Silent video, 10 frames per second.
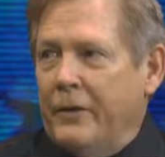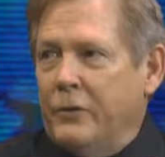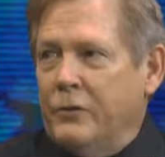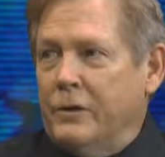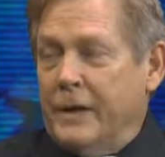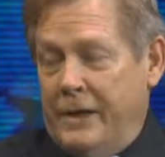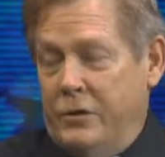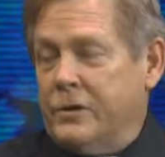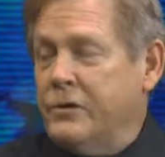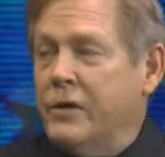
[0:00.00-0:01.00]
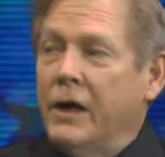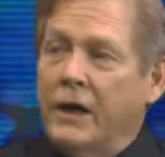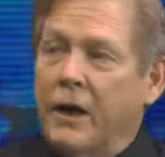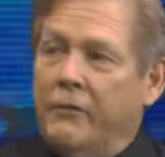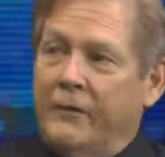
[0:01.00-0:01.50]
than, they used to try
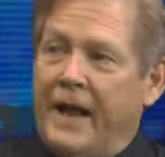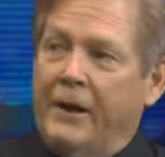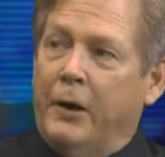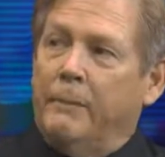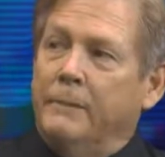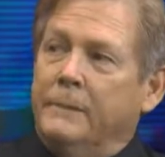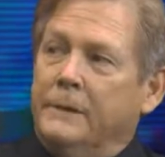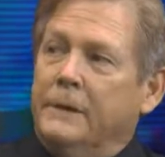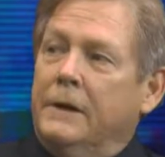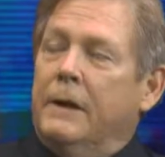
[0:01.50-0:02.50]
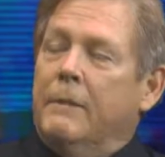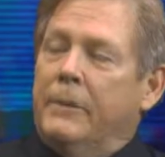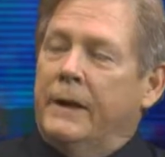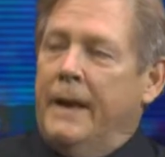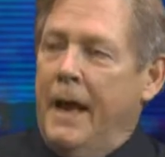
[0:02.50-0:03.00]
and cover that up.
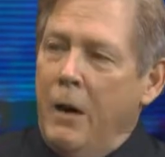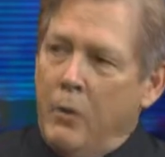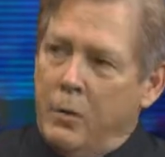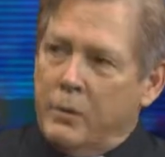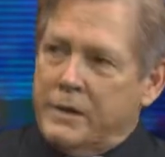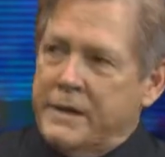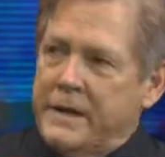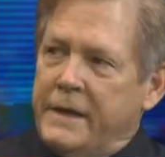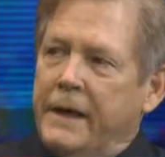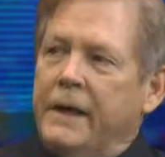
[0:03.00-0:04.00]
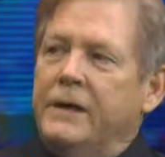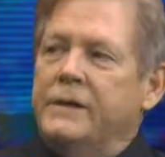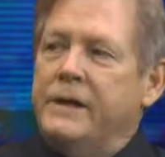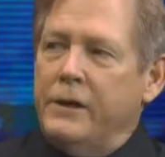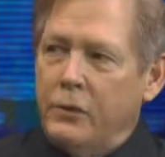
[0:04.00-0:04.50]
But now what we're seeing
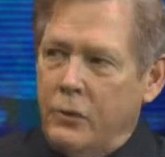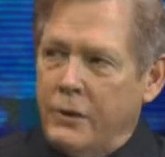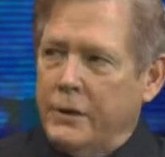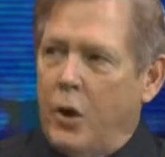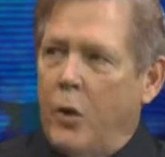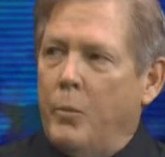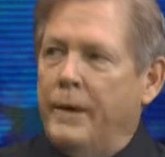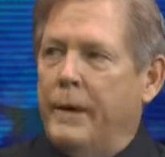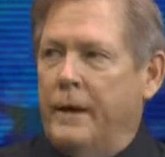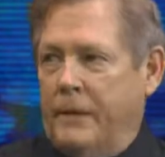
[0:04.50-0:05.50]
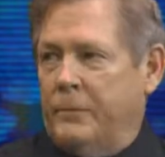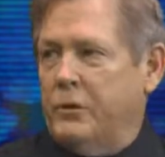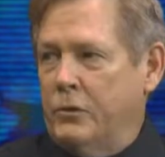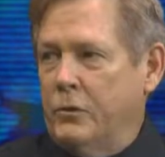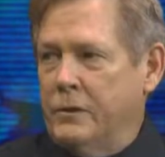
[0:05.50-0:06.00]
is they're going to open it up to
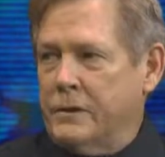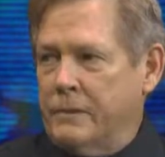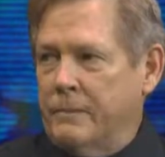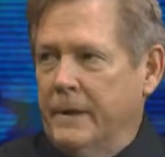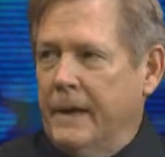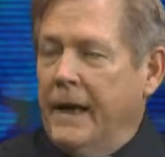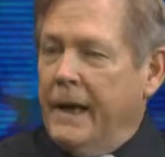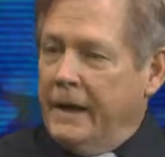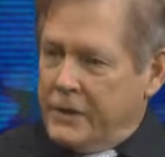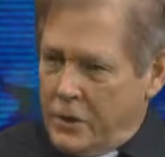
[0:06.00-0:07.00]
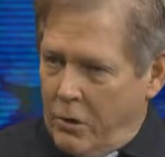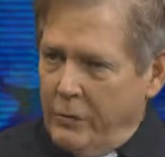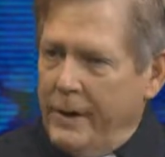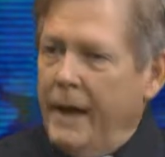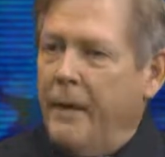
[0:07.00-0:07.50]
tourism. And it's
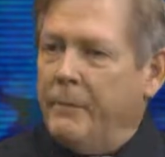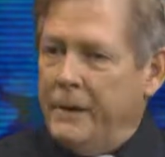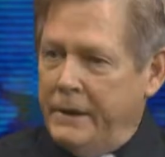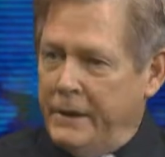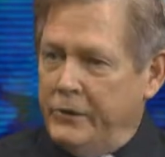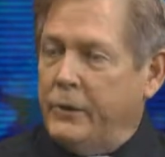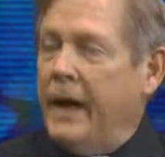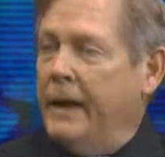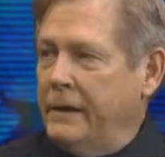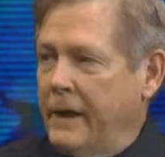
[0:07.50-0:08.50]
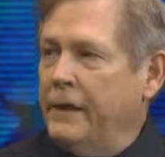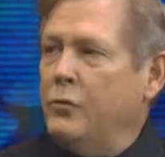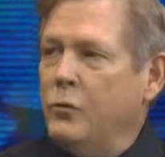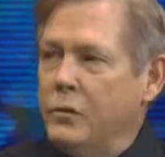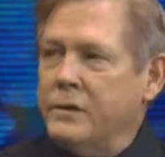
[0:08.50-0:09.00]
already happening that you can take
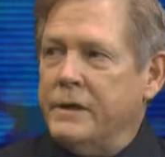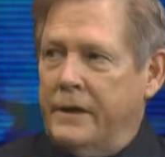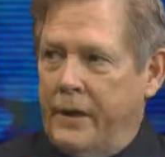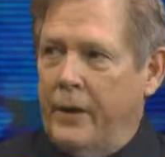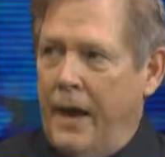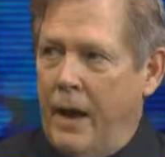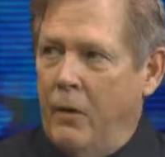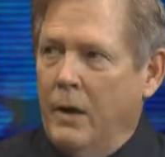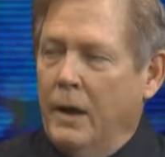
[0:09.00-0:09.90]
tours in there now.